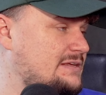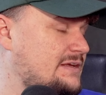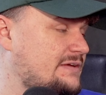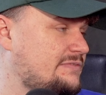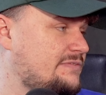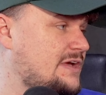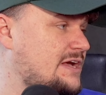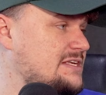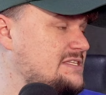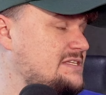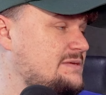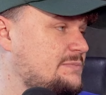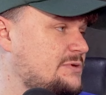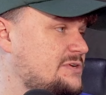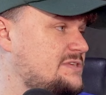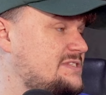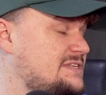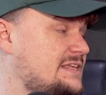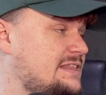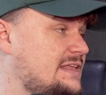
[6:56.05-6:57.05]
of
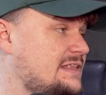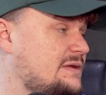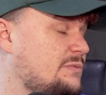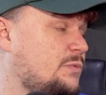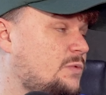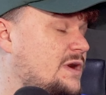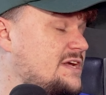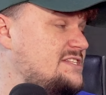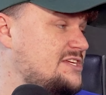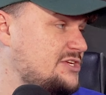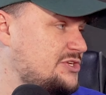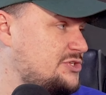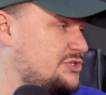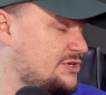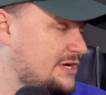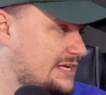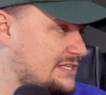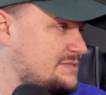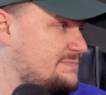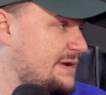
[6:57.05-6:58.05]
customers said that it wasn't
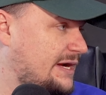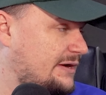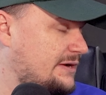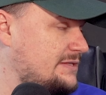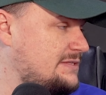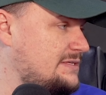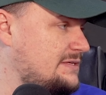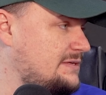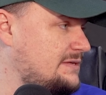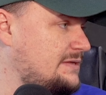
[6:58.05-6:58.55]
transparent.